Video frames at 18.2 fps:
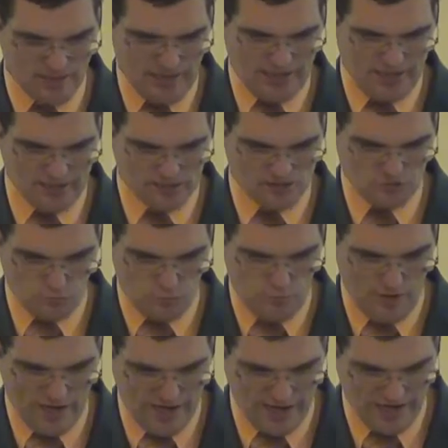His
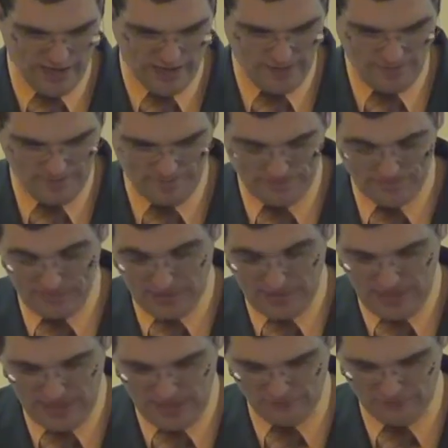way
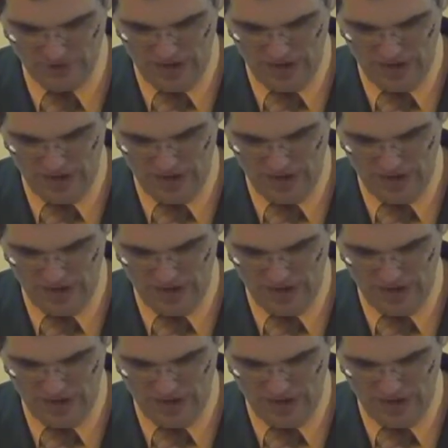have